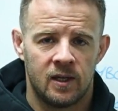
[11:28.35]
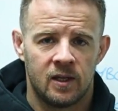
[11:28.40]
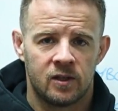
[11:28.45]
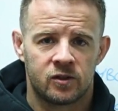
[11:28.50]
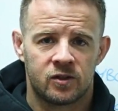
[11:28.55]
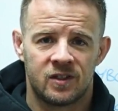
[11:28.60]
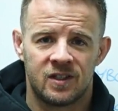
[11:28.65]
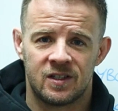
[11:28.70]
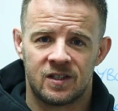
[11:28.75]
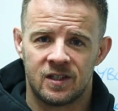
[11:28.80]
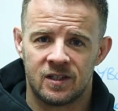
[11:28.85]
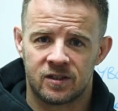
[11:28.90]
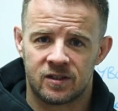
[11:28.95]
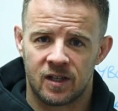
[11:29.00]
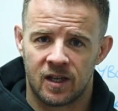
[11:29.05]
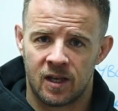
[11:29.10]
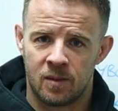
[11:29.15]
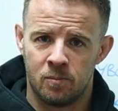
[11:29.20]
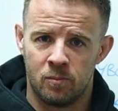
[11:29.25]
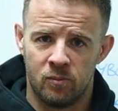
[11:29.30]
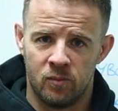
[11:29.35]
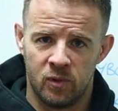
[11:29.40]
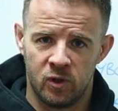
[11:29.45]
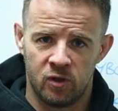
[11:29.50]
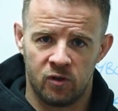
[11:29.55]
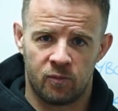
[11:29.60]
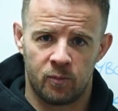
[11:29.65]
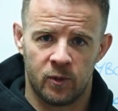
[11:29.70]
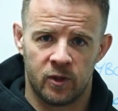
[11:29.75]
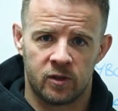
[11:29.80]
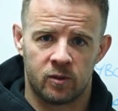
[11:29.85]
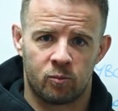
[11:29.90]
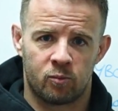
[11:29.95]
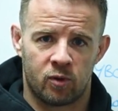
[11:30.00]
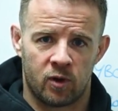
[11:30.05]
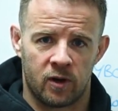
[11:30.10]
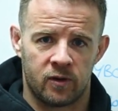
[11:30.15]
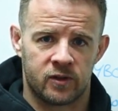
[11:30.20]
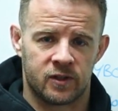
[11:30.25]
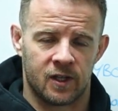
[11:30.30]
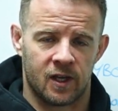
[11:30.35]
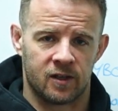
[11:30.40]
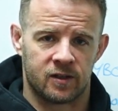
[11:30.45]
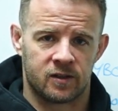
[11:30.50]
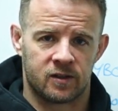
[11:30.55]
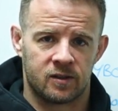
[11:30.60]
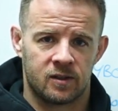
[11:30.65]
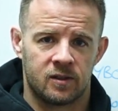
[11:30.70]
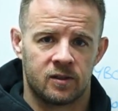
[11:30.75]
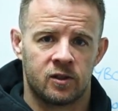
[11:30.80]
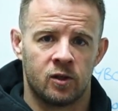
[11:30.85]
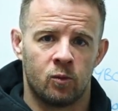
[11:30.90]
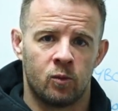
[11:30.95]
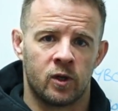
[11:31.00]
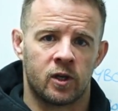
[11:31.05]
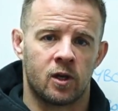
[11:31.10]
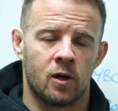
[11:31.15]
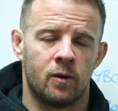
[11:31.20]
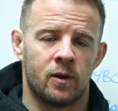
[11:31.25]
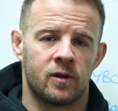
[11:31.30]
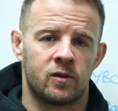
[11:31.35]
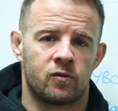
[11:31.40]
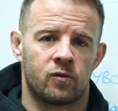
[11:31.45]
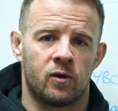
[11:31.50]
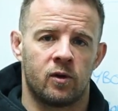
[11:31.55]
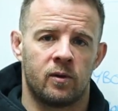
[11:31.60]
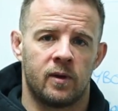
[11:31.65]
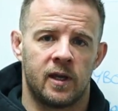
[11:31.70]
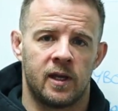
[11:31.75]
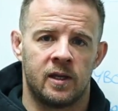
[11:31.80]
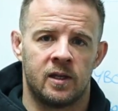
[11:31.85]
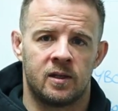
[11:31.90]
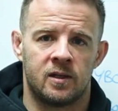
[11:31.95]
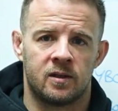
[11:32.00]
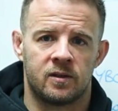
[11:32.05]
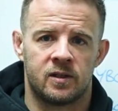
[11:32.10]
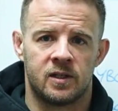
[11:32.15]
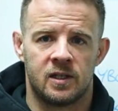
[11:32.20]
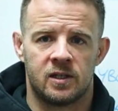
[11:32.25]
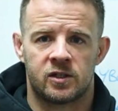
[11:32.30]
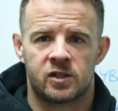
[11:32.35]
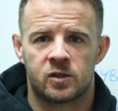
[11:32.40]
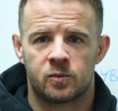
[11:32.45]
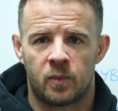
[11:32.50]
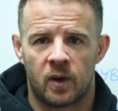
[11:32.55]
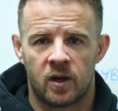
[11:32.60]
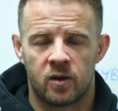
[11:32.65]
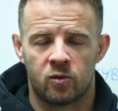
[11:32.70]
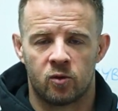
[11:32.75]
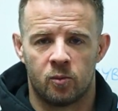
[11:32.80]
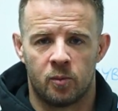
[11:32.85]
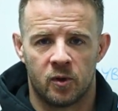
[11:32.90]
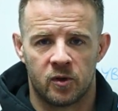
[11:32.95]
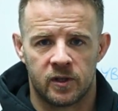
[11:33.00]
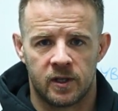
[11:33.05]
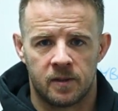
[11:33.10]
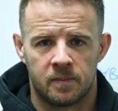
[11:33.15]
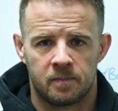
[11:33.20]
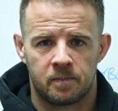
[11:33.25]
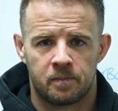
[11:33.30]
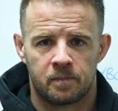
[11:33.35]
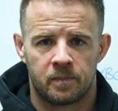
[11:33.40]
So this is a movement process that we're going through in the spiral body.